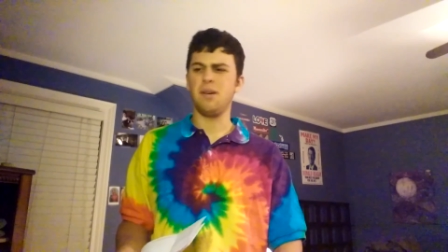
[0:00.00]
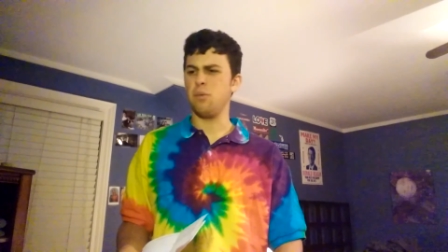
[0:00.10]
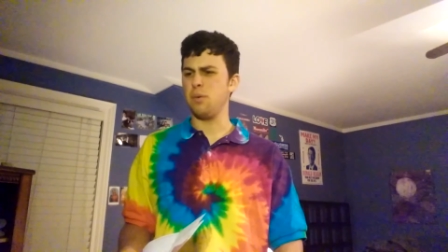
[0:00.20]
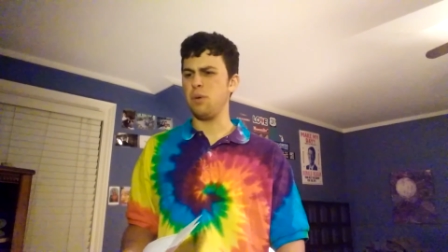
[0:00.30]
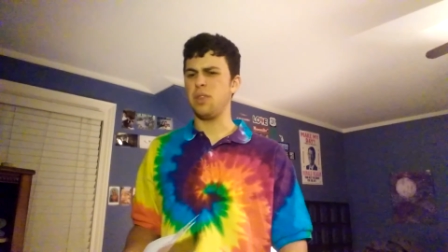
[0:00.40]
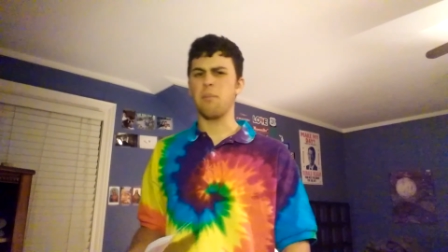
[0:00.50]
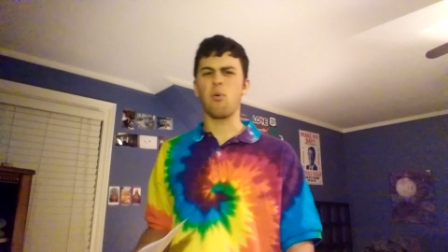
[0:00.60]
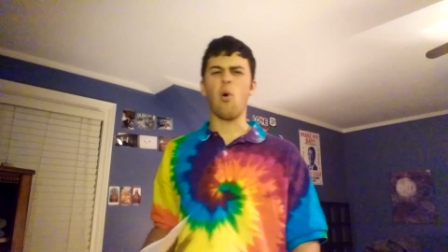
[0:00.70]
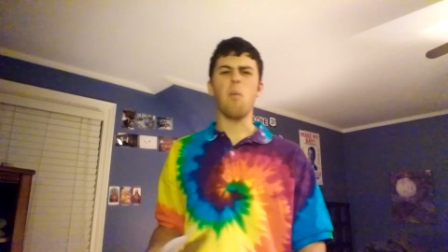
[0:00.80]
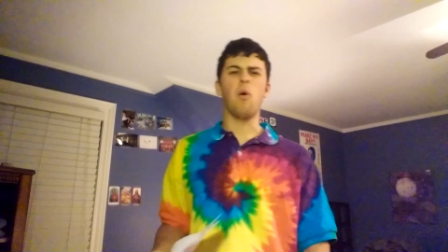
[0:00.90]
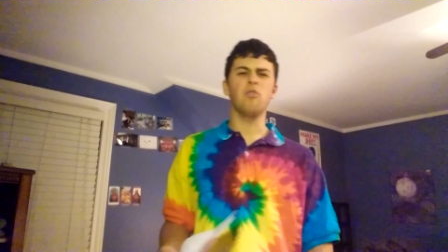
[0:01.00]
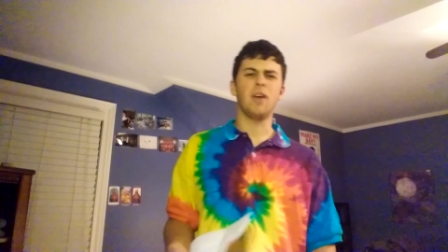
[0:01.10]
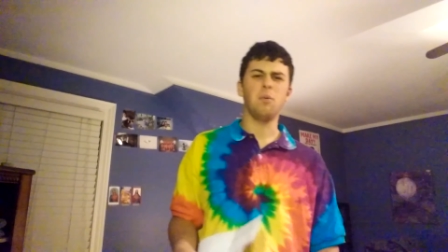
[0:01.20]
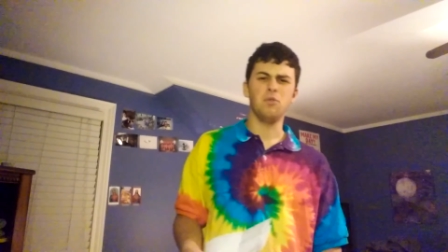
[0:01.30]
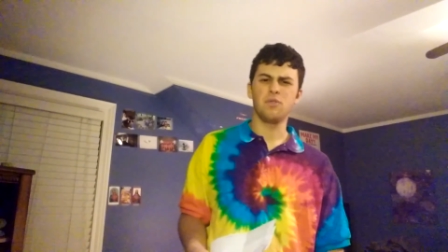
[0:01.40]
eh, with, with the promos. I
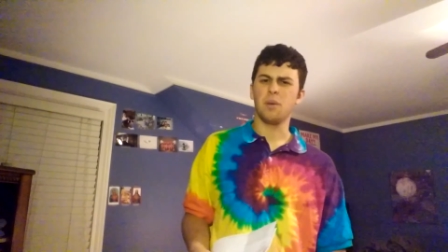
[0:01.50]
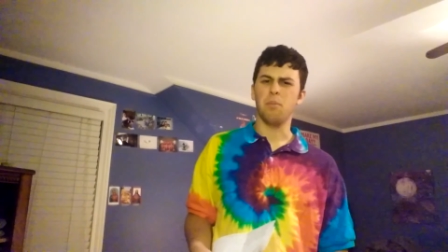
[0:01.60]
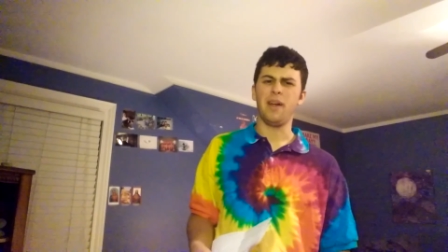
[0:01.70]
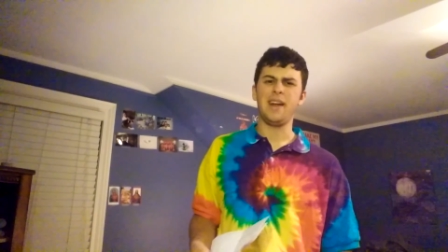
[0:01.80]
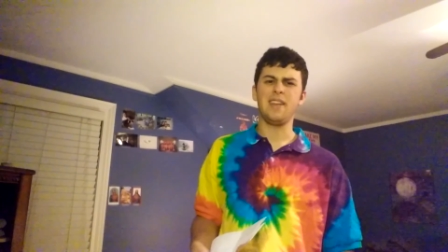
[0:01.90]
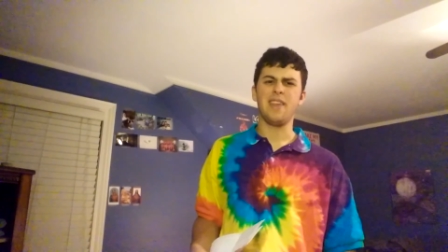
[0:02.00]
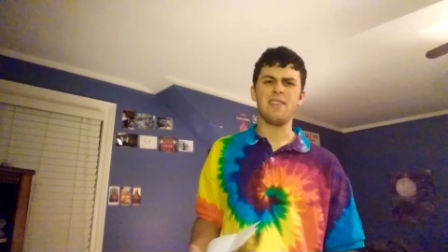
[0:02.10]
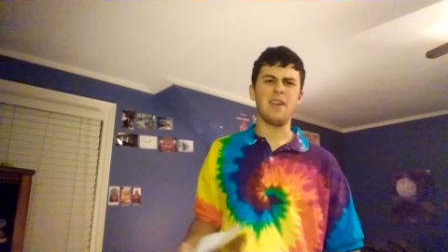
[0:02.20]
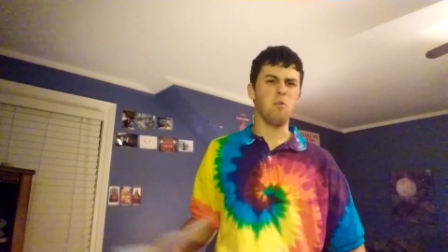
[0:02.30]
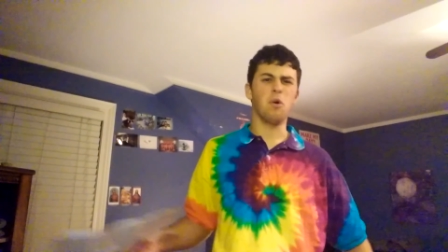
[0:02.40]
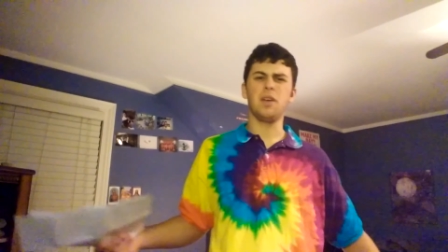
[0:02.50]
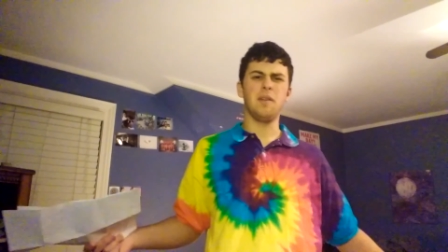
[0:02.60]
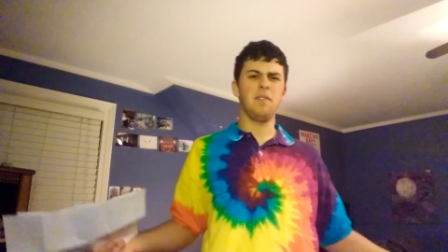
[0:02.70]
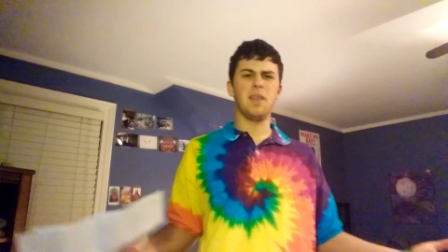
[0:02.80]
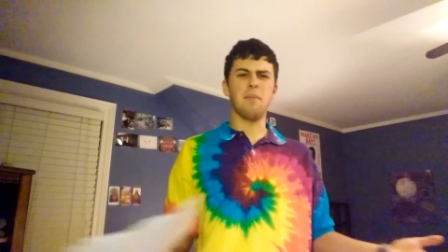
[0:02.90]
was complaining that they weren't
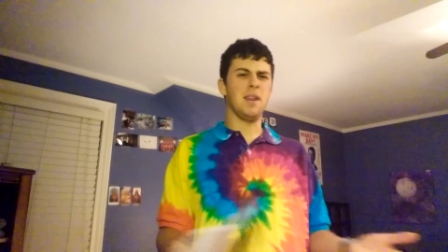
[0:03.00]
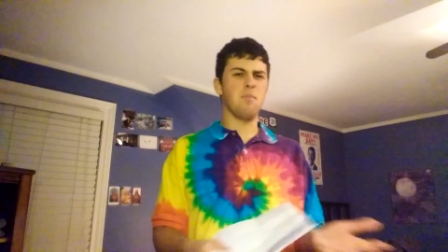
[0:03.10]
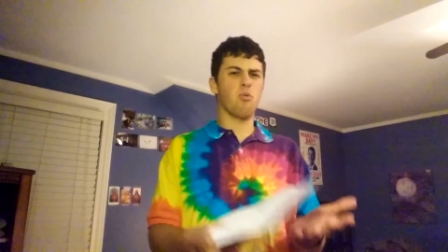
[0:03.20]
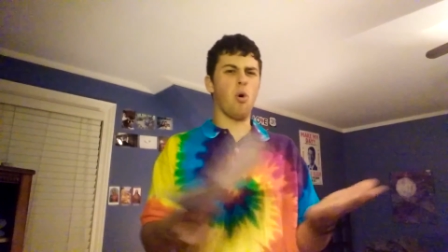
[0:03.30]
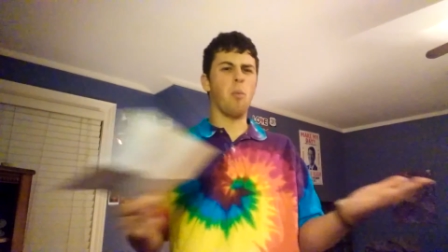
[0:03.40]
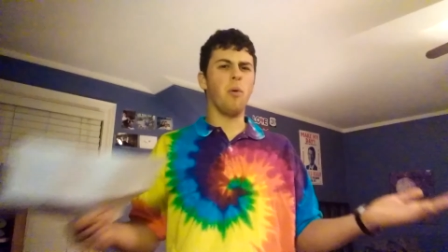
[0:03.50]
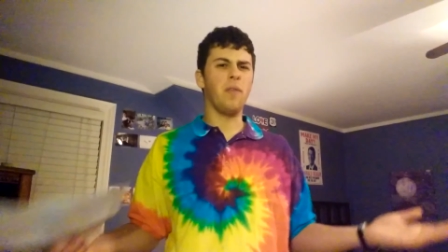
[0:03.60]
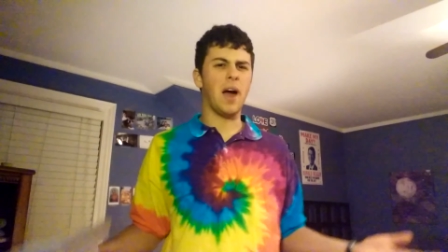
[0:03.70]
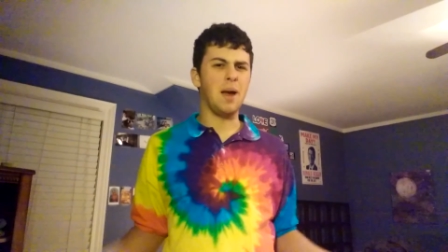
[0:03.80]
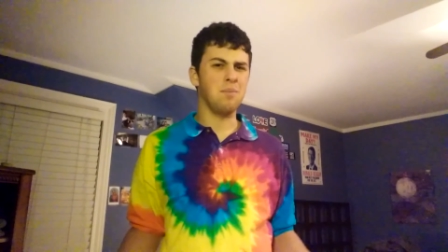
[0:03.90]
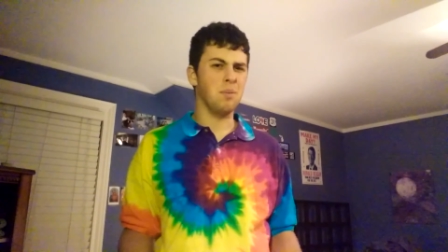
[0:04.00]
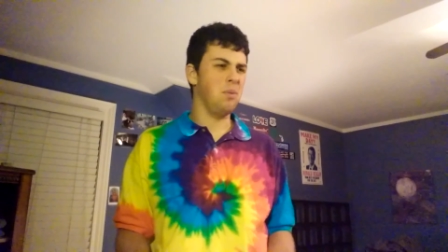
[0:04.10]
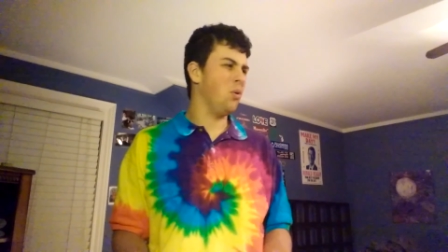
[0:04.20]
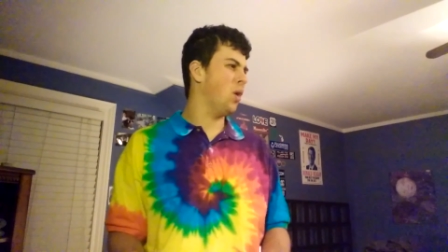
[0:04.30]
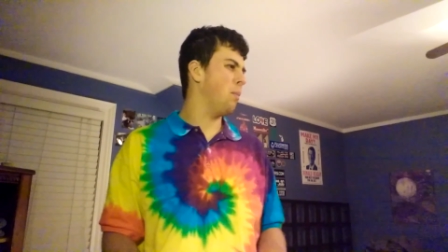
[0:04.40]
giving them any promo time to
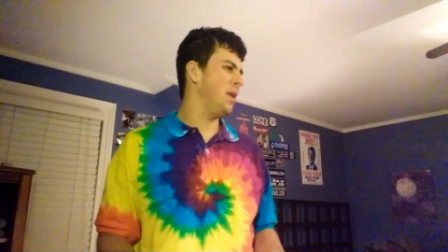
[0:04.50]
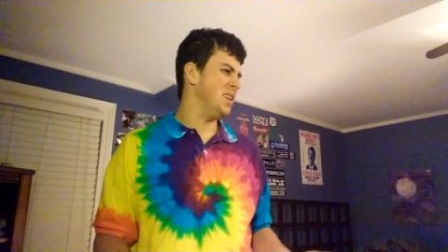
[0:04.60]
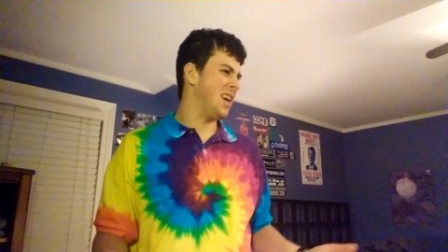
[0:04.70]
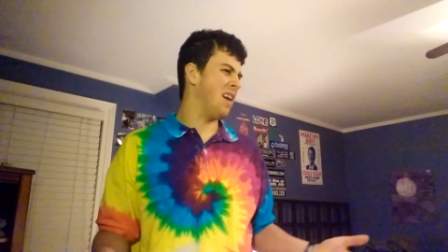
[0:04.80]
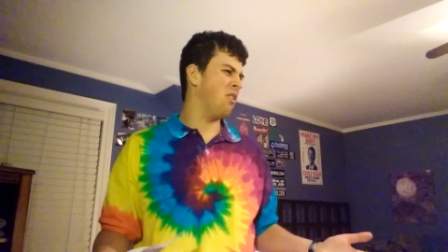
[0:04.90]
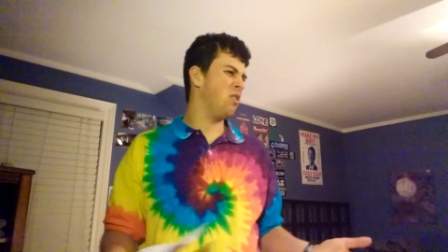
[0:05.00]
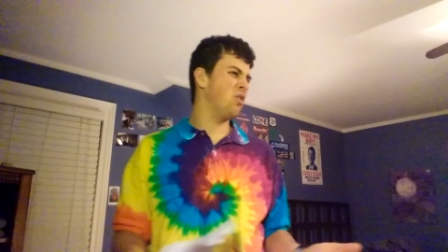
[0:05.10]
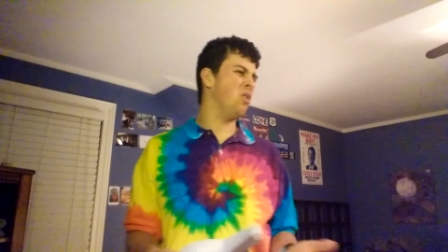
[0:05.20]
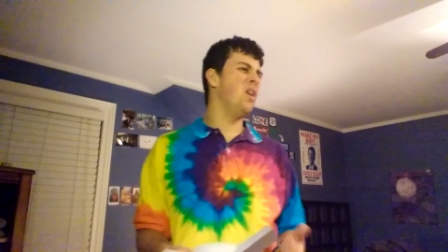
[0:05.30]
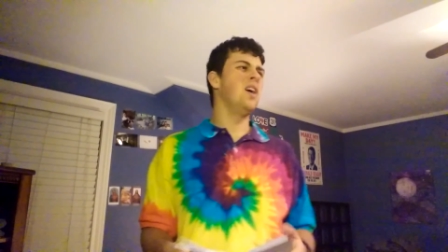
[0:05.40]
build up any character.